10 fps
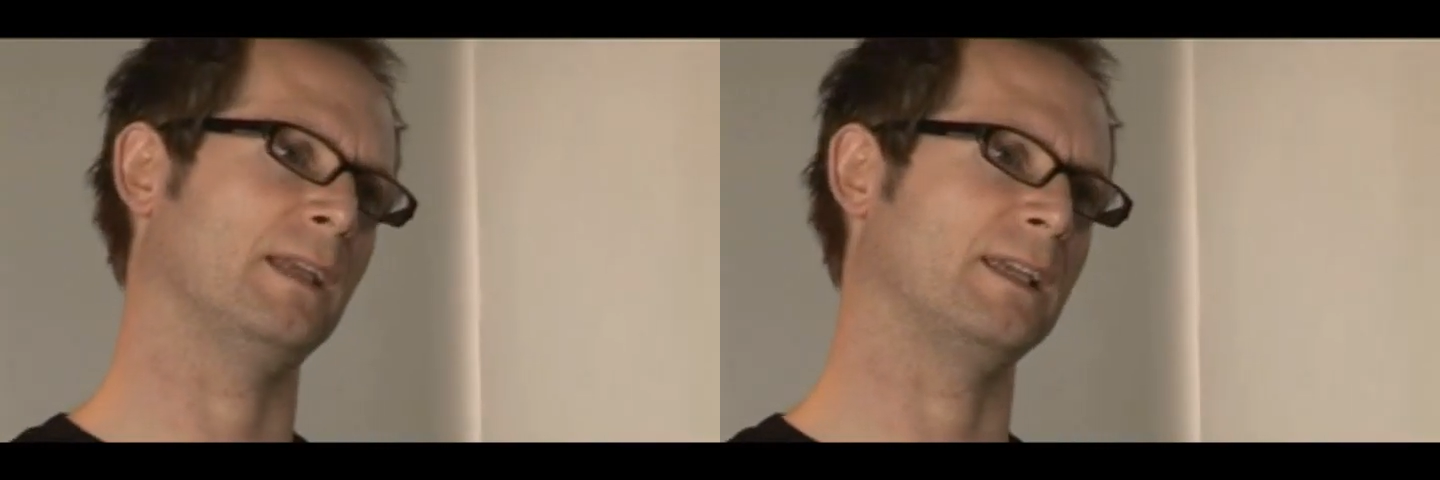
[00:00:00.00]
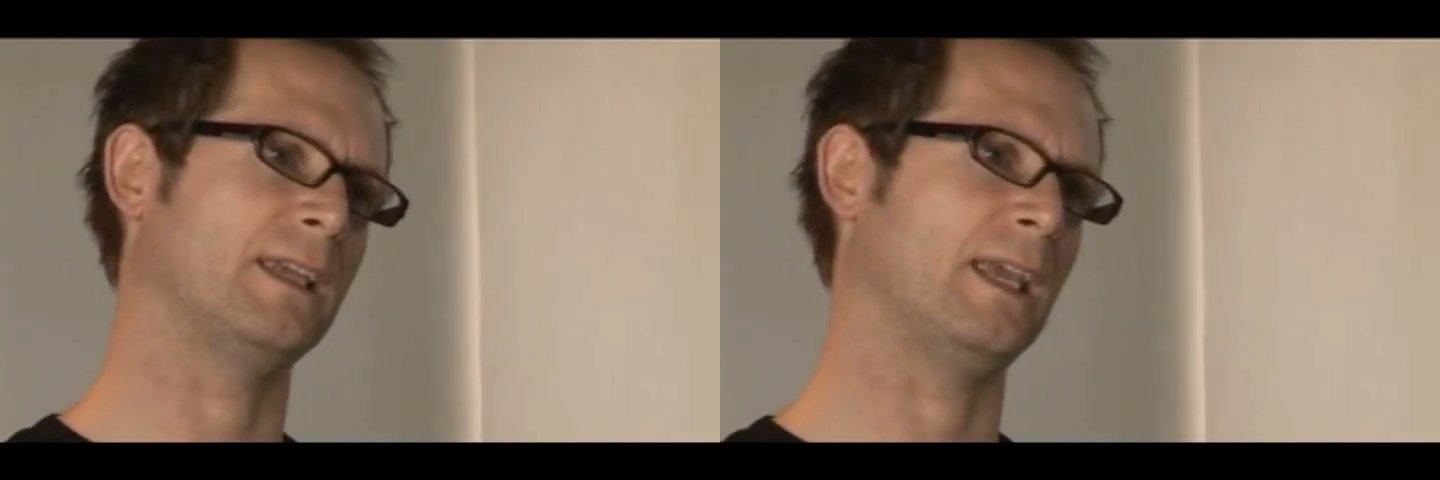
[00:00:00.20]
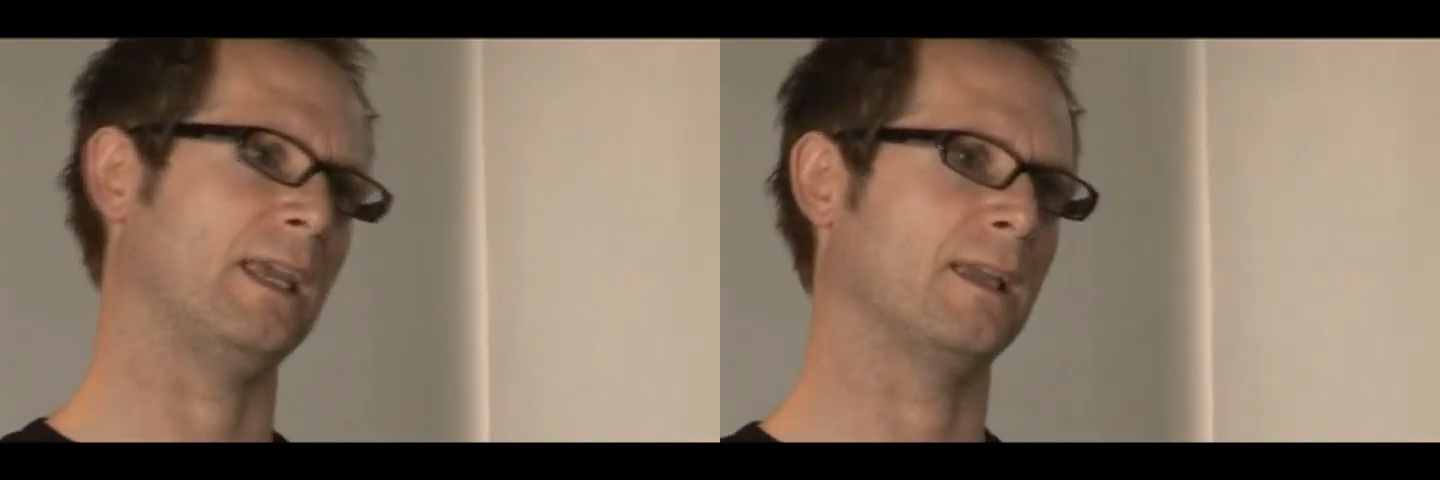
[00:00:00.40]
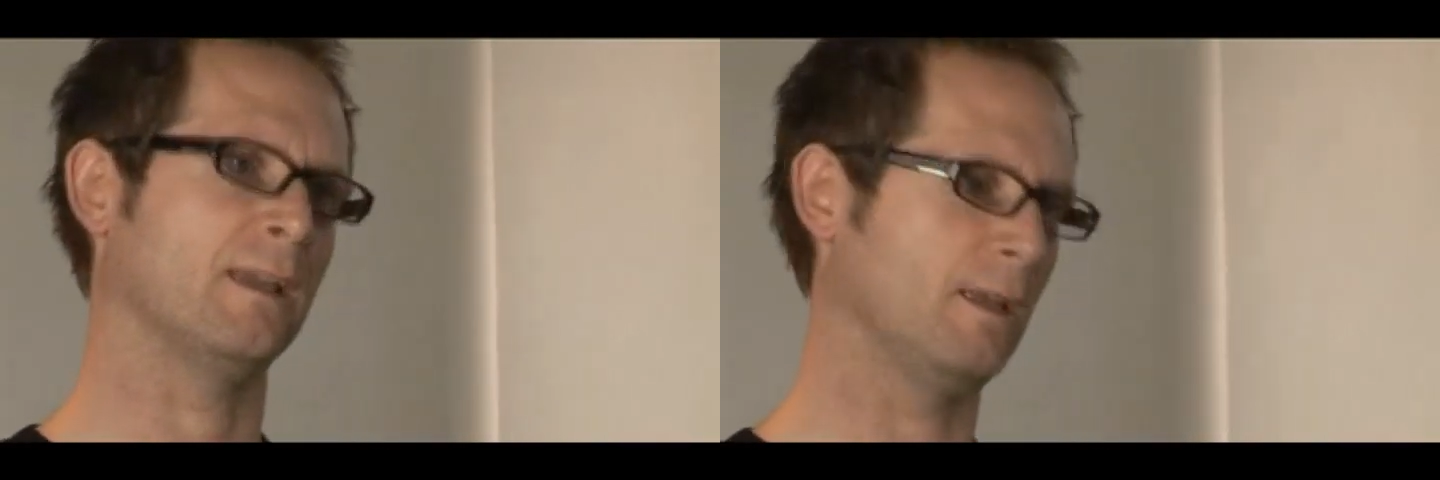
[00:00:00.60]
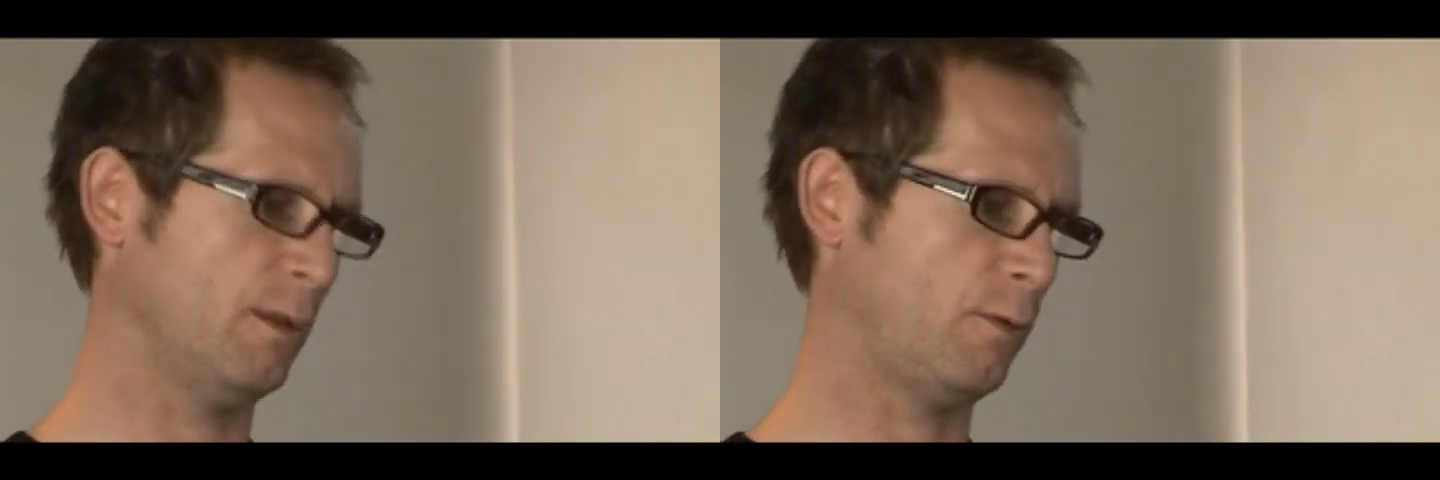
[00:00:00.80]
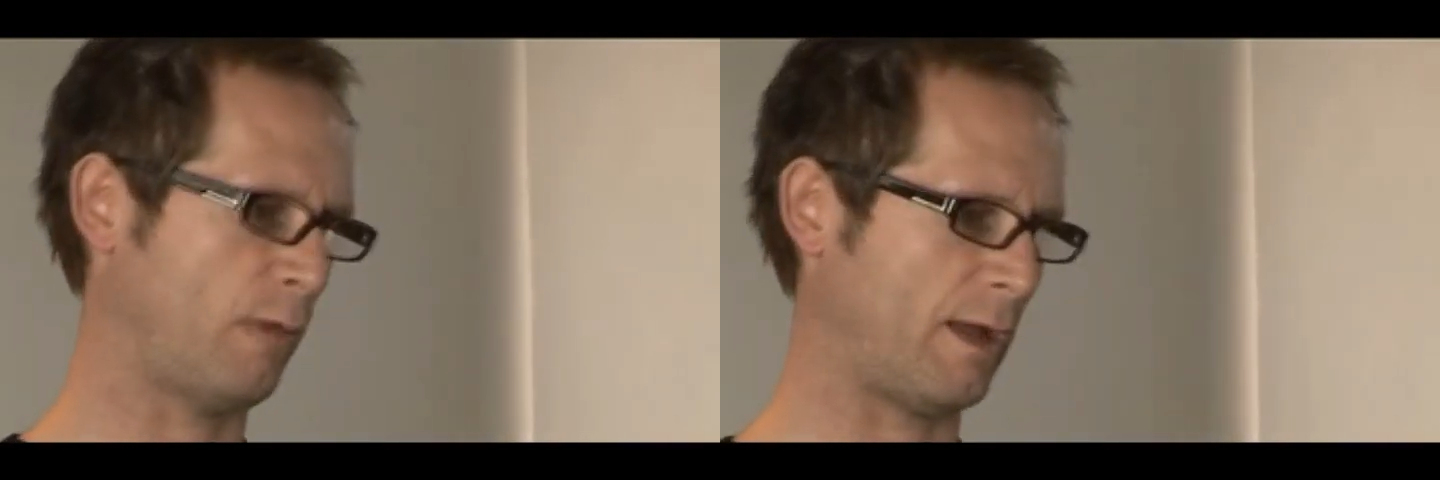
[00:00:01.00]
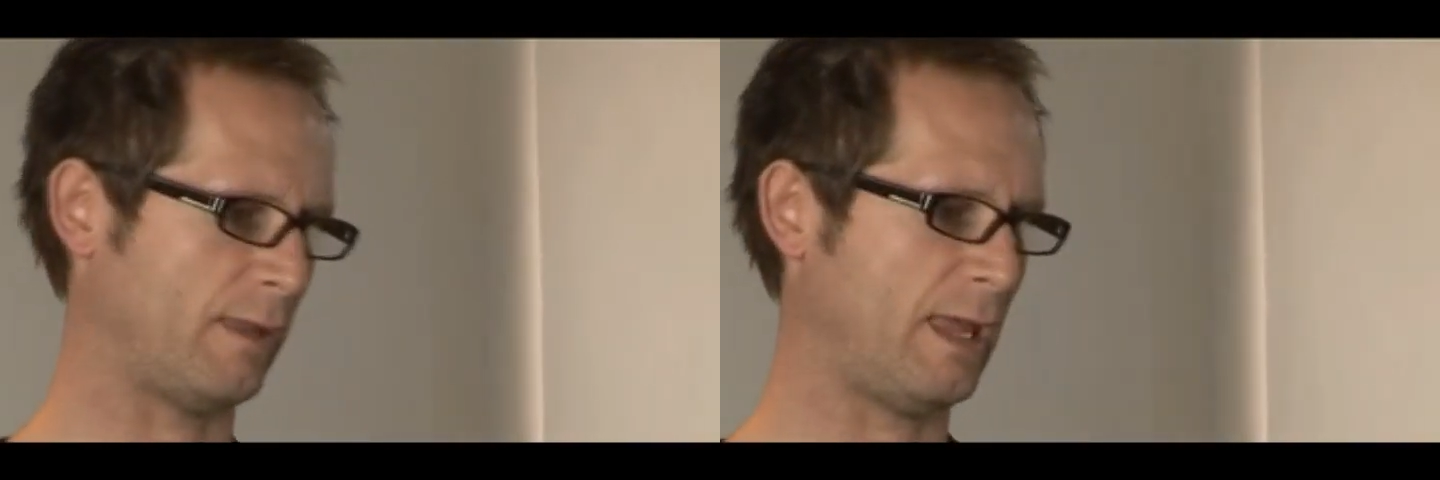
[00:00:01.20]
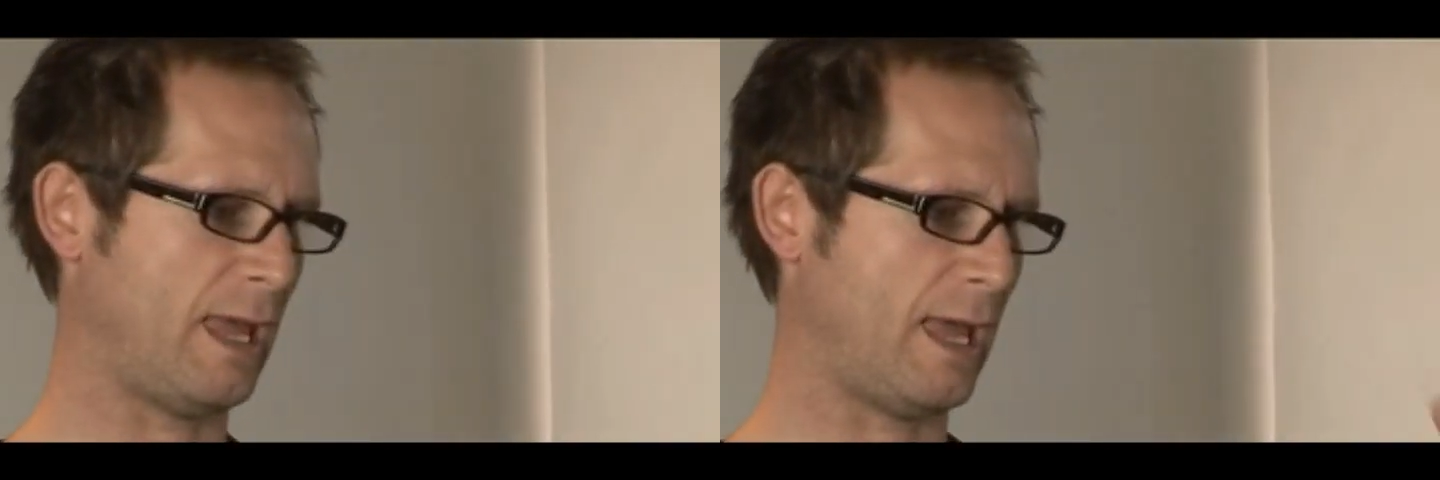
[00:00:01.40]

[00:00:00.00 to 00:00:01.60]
and kick throughout the